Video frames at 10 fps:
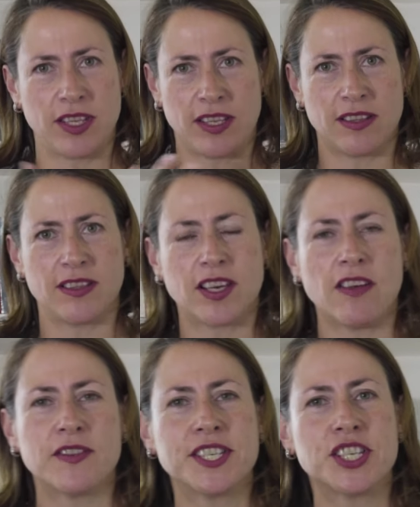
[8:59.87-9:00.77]
in in
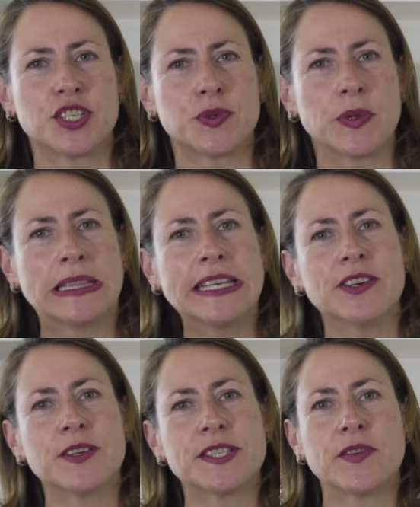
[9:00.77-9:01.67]
conversations with
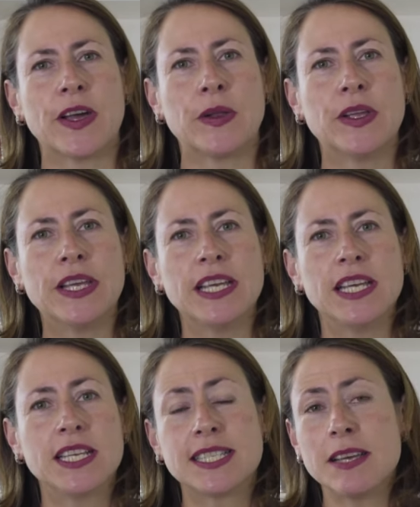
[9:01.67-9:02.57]
leaders around
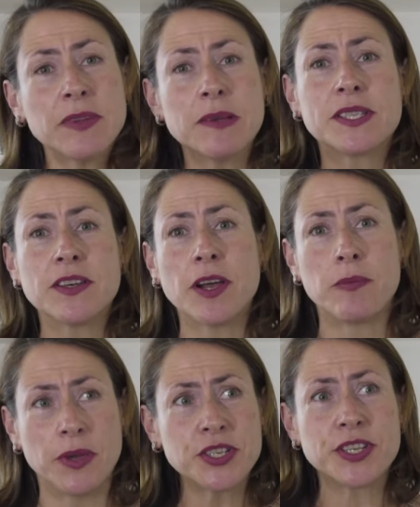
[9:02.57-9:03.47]
Sometimes their
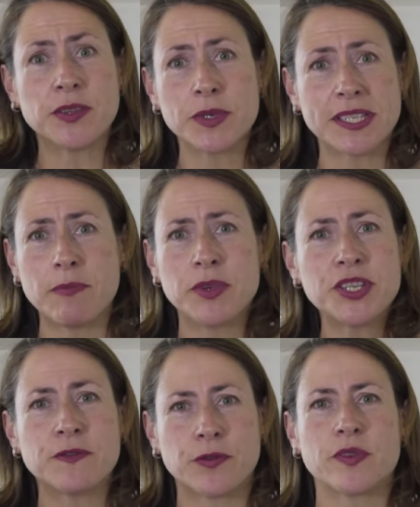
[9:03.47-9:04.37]
ambition was
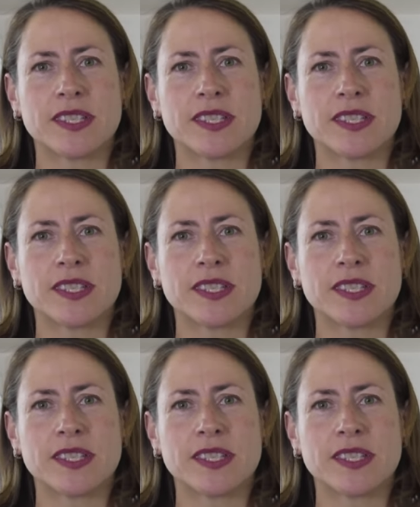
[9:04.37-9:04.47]
ambition for